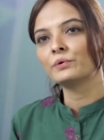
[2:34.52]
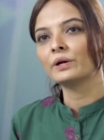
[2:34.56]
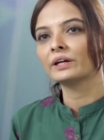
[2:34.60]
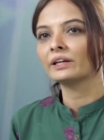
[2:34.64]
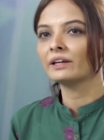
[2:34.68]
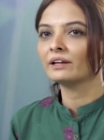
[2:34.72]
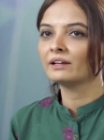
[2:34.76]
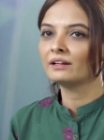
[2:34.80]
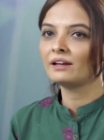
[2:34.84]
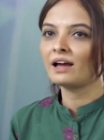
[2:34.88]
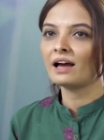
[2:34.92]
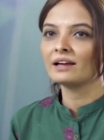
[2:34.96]

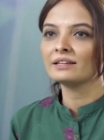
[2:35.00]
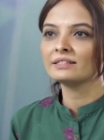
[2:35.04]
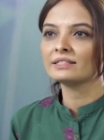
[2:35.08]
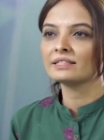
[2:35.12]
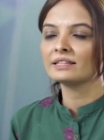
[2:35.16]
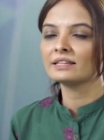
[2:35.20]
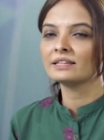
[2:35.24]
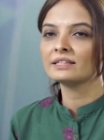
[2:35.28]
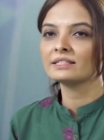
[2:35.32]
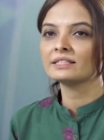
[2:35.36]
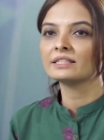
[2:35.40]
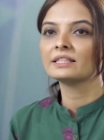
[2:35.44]

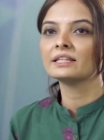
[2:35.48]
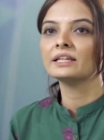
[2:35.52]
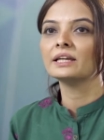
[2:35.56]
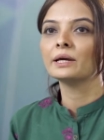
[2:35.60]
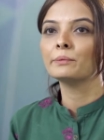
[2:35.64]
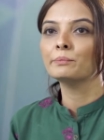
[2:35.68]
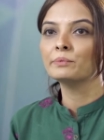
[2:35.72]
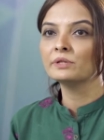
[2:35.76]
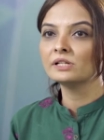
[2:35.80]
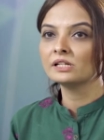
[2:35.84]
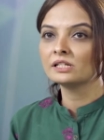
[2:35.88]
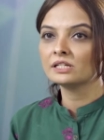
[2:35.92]
recognizes
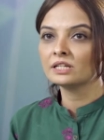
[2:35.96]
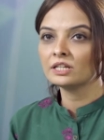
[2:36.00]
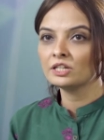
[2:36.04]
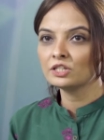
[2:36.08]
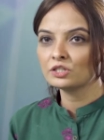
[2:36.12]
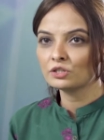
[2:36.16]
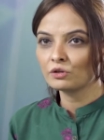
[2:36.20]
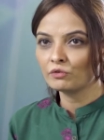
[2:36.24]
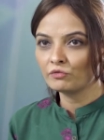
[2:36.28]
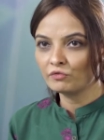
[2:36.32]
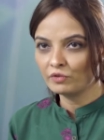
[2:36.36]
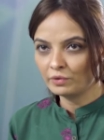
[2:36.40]
the
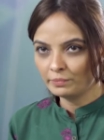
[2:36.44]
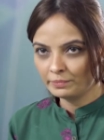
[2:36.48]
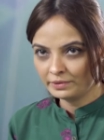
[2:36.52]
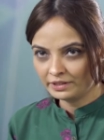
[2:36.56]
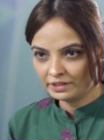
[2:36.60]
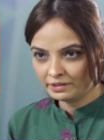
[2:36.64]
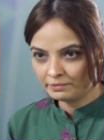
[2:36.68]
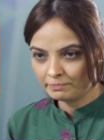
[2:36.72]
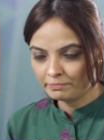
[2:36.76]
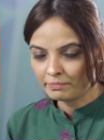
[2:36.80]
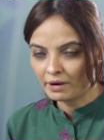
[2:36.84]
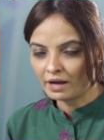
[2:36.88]
abilities of
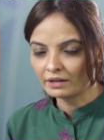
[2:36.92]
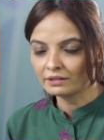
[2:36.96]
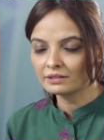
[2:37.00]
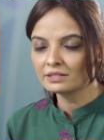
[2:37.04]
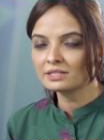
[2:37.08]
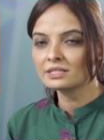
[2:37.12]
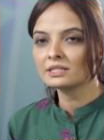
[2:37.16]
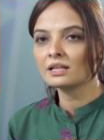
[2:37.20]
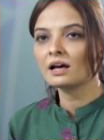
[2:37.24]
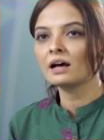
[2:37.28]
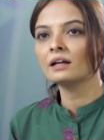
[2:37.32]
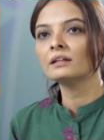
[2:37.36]
women in
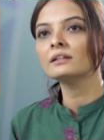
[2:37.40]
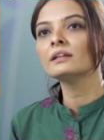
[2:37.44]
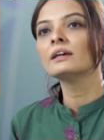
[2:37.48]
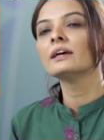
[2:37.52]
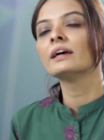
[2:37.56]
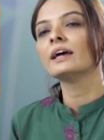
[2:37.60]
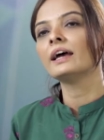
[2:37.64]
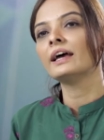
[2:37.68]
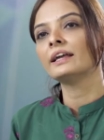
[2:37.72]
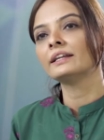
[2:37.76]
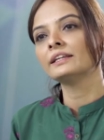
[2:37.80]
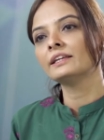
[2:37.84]

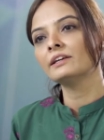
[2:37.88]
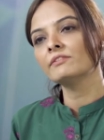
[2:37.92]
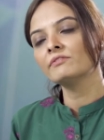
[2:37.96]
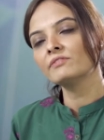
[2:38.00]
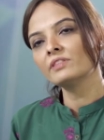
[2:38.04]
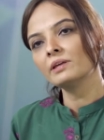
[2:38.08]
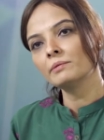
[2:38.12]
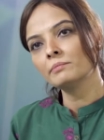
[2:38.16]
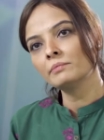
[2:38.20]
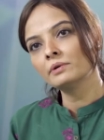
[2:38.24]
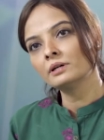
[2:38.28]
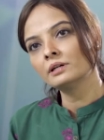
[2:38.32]
Pakistan and
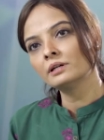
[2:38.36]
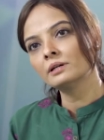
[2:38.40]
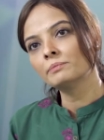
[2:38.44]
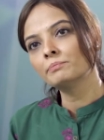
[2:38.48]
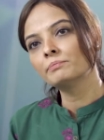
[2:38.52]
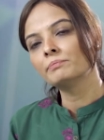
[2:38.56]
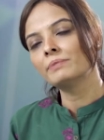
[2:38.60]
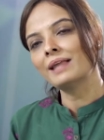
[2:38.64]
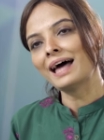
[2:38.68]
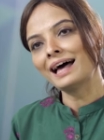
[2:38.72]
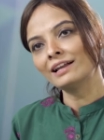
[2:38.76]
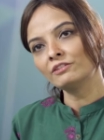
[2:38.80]
gives them
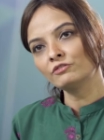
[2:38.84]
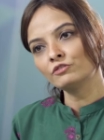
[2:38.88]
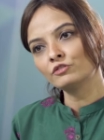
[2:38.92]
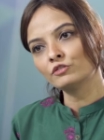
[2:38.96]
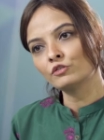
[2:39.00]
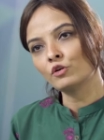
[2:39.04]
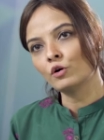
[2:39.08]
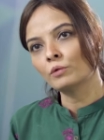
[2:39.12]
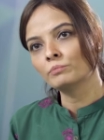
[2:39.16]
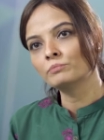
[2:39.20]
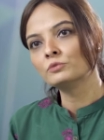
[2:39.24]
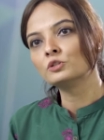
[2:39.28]
a
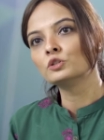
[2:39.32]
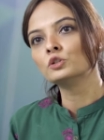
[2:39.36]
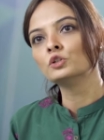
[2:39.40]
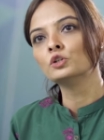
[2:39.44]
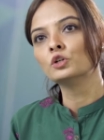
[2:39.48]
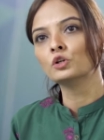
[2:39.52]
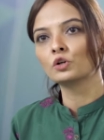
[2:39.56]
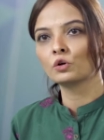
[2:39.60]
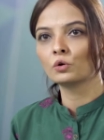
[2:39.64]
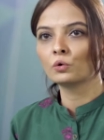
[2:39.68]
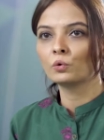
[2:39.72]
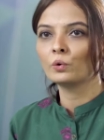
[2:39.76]
platform to
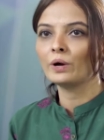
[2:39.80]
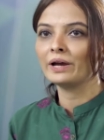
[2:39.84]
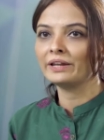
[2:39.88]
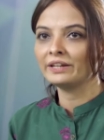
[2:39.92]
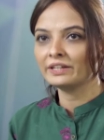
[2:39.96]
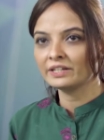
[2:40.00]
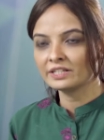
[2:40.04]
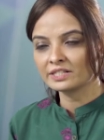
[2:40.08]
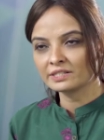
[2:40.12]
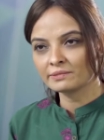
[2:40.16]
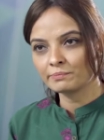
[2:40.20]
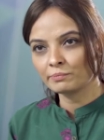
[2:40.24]
grow
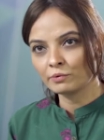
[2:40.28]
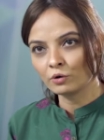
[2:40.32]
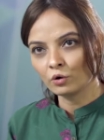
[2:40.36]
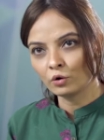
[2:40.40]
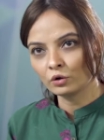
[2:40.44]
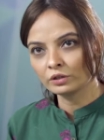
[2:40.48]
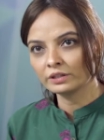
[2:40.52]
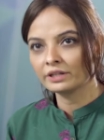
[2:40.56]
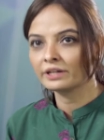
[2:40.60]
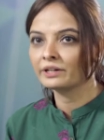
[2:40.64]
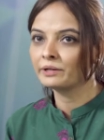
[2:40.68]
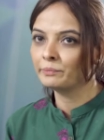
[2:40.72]
and
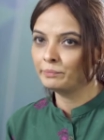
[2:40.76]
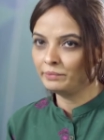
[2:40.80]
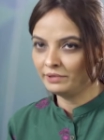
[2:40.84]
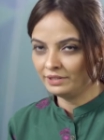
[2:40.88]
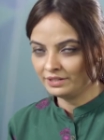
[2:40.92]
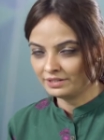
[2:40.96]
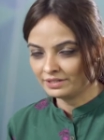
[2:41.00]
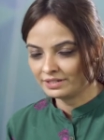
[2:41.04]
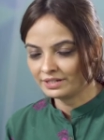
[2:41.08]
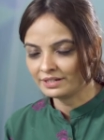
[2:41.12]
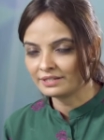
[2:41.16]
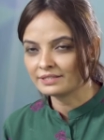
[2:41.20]
explore their
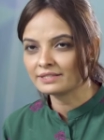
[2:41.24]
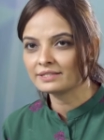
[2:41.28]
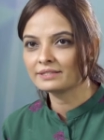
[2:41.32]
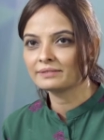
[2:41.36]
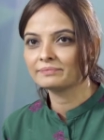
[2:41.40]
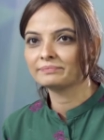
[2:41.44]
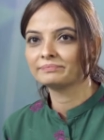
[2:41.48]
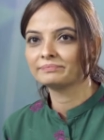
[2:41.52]
abilities.